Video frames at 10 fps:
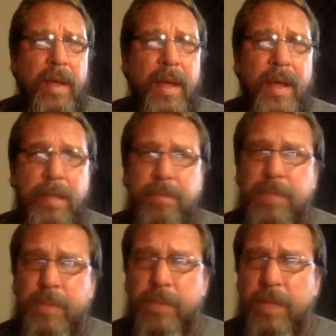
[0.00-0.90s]
And
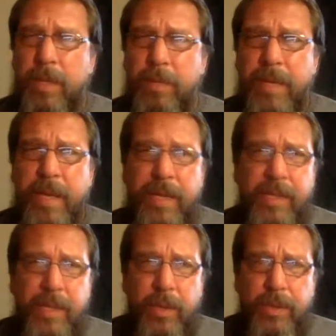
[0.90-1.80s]
she was telling me I
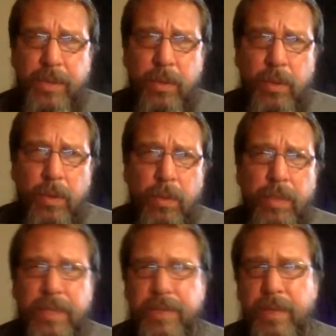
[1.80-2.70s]
should go to school,
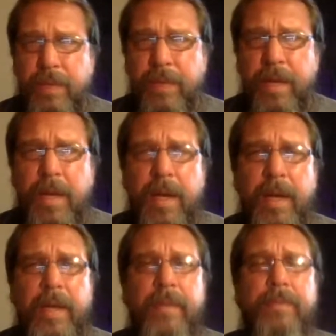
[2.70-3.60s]
get
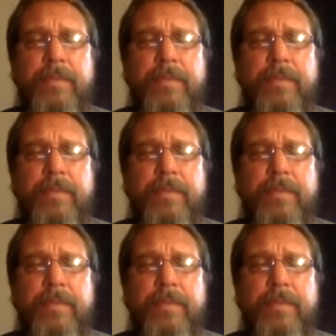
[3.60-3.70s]
certified,